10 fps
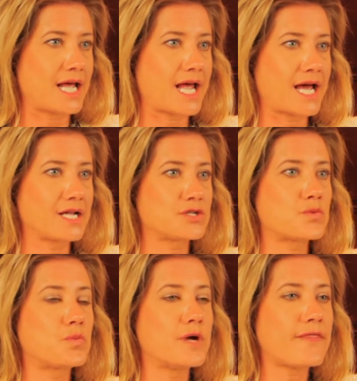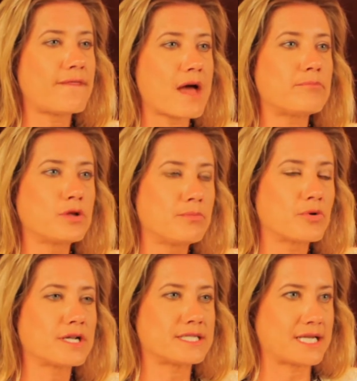And with that
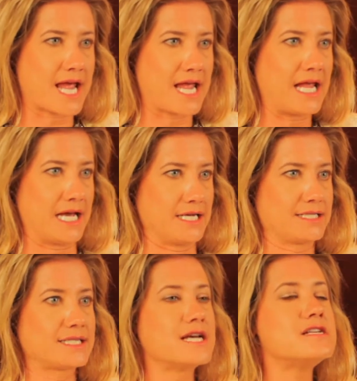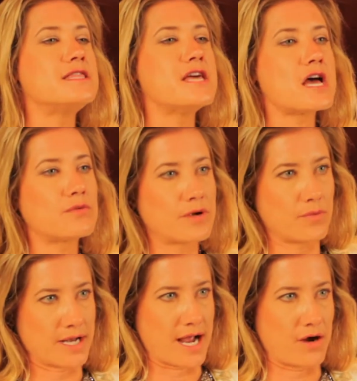blueprint in hand, then we
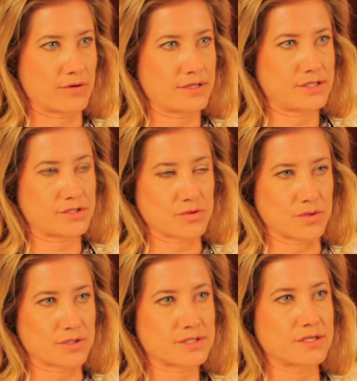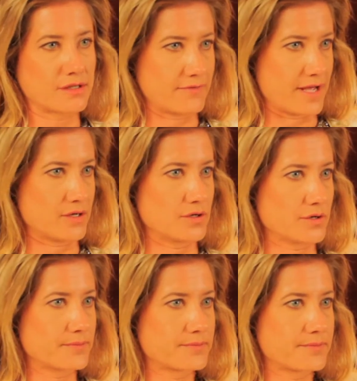went out to source the vendor.
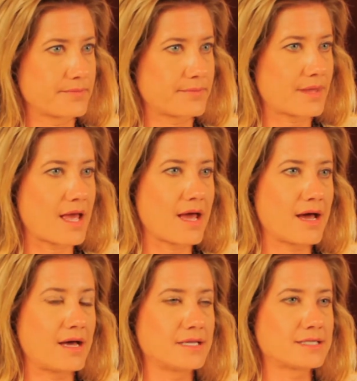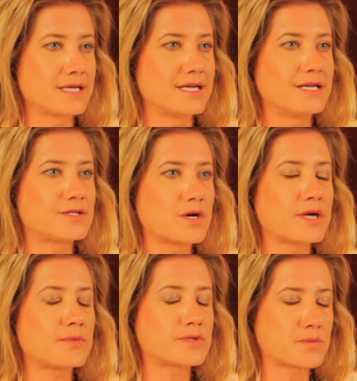And so
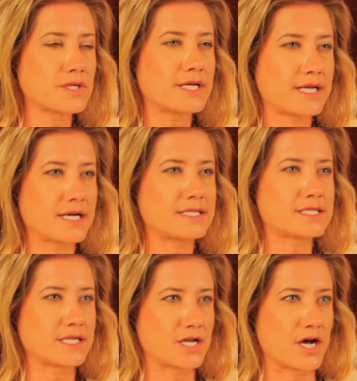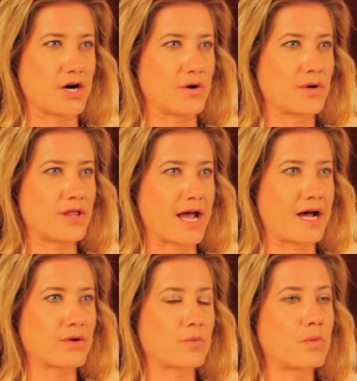it was really nice to know
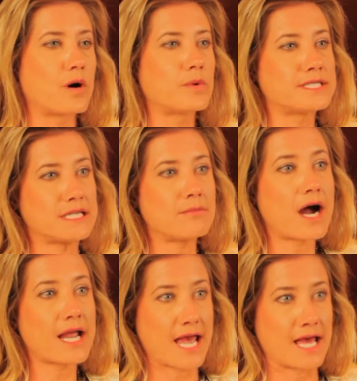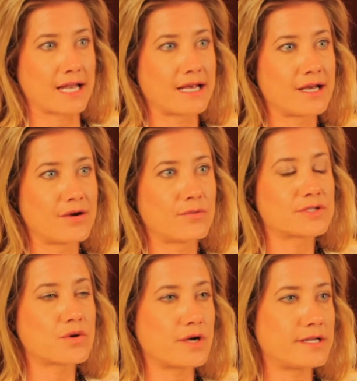that what was in my head
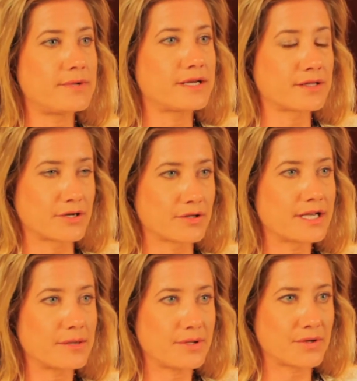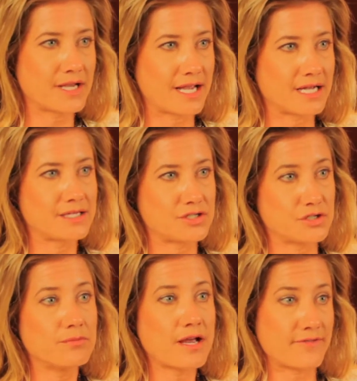was going to be clearly communicated
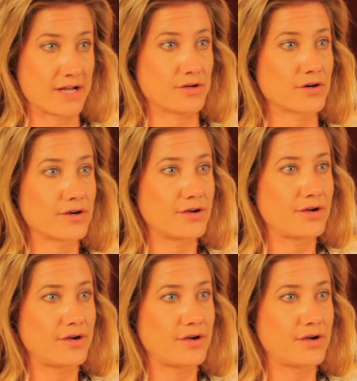to my vendor,